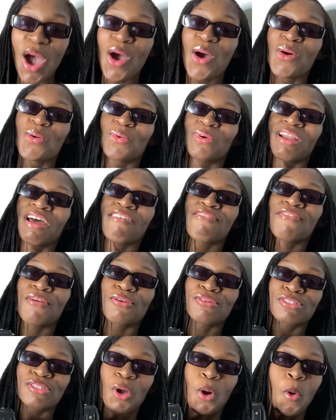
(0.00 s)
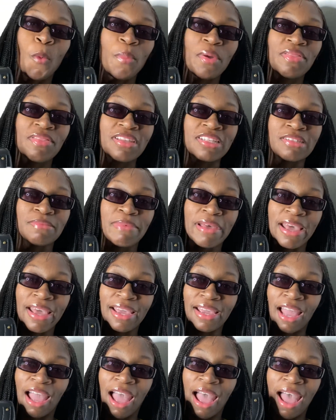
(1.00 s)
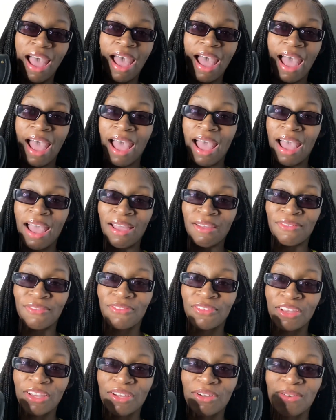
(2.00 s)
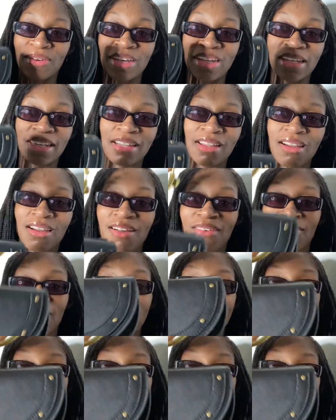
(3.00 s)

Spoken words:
When I first opened this bag, I fell in love.